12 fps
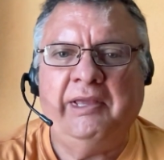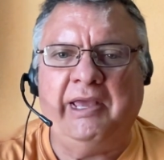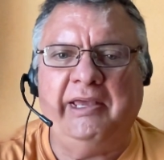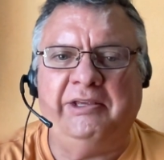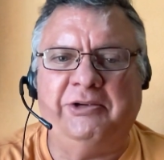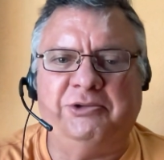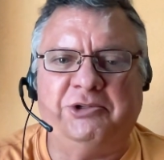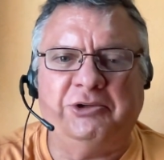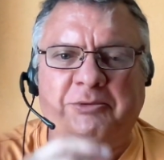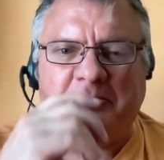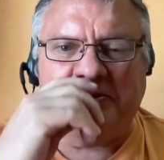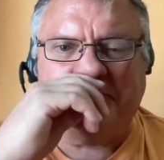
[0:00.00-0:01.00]
Hey
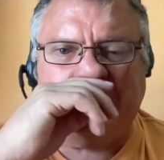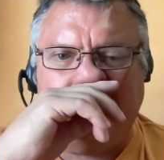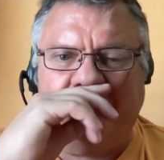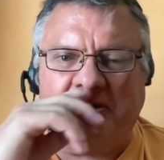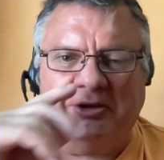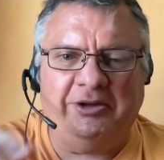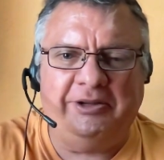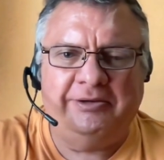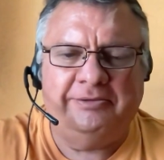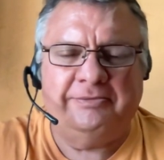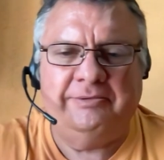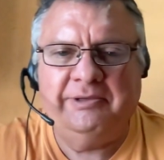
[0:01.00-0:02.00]
YouTube, what's going
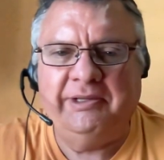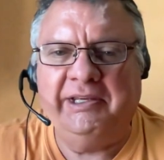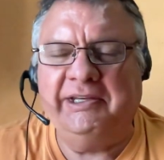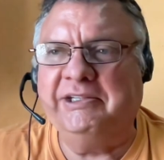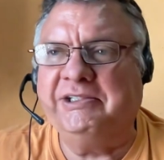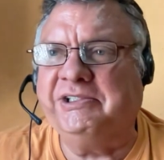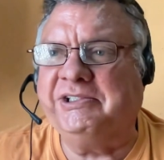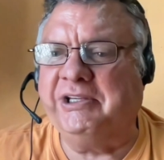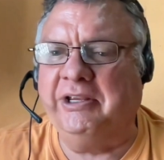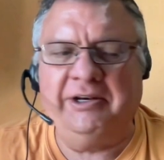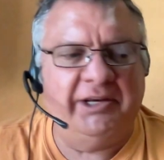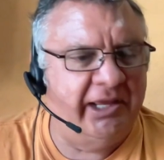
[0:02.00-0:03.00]
on? It is
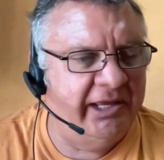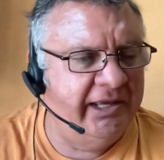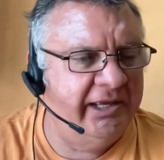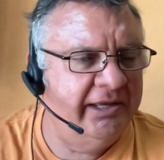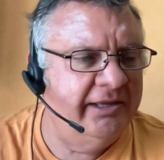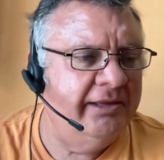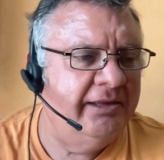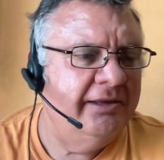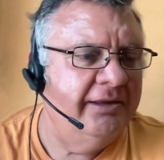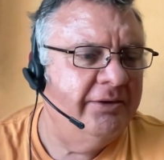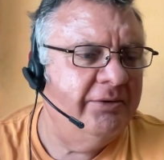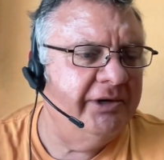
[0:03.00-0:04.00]
Sunday.
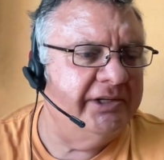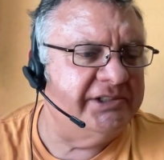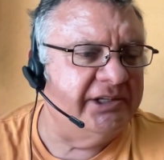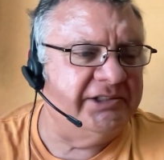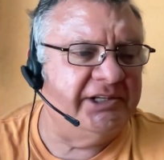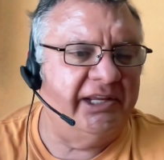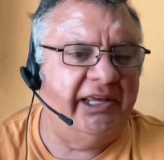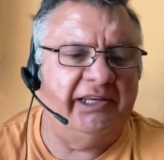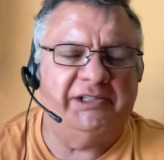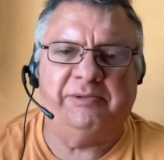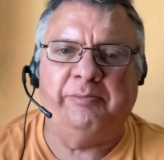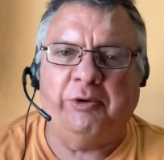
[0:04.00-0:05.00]
What is it? Today
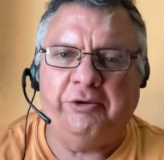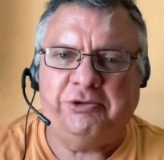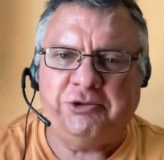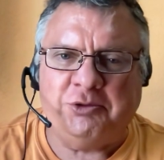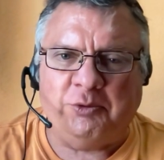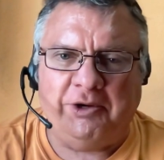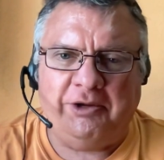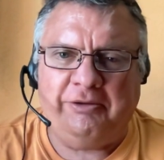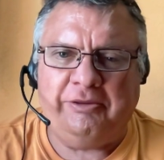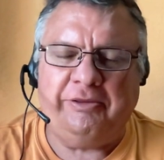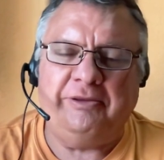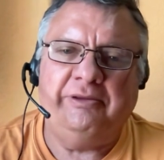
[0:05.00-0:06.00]
is March
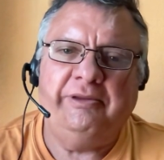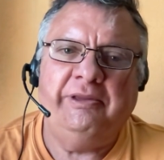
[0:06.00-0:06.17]
12th.